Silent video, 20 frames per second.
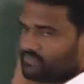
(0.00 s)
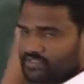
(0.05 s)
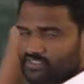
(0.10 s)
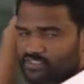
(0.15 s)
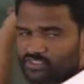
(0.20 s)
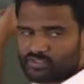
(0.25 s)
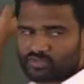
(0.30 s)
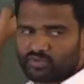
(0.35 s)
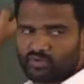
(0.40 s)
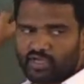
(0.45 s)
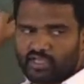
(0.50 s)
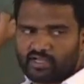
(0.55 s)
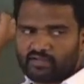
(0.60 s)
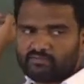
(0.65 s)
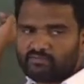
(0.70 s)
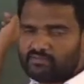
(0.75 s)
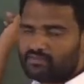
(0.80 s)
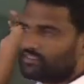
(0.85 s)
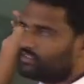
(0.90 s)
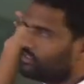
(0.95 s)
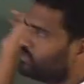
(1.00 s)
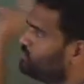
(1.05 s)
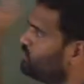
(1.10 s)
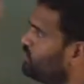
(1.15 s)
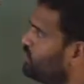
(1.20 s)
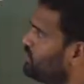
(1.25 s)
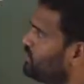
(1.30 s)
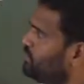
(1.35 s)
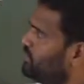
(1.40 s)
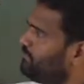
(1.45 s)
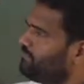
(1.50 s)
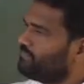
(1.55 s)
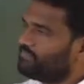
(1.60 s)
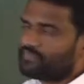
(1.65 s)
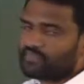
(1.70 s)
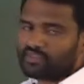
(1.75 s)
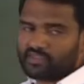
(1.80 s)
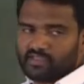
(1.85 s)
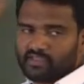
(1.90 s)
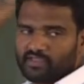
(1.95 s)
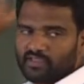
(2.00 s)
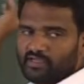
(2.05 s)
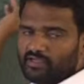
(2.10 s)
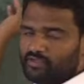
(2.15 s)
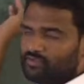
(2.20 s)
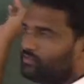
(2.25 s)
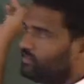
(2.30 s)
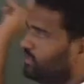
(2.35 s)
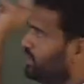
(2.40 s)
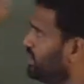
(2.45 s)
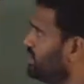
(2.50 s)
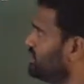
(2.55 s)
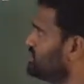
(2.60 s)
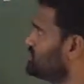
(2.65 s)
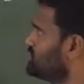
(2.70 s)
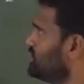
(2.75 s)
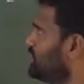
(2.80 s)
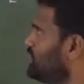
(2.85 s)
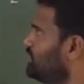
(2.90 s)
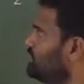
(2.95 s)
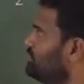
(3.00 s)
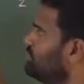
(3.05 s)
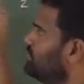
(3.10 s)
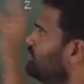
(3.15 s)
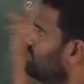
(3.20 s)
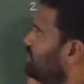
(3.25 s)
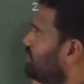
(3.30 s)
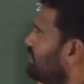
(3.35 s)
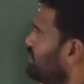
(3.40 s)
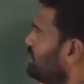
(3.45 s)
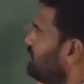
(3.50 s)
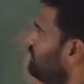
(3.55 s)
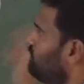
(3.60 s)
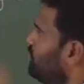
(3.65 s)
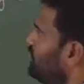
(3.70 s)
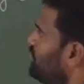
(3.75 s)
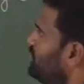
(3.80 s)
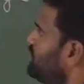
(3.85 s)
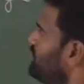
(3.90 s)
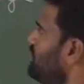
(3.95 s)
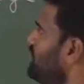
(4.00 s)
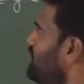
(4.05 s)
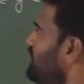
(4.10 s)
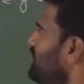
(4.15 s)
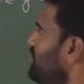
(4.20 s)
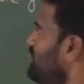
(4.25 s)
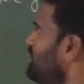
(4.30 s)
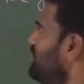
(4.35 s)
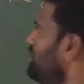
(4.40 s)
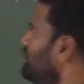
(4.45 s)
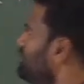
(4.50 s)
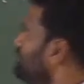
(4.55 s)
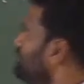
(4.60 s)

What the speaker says: square. This is what you need to understand. Right now what you can take it here, if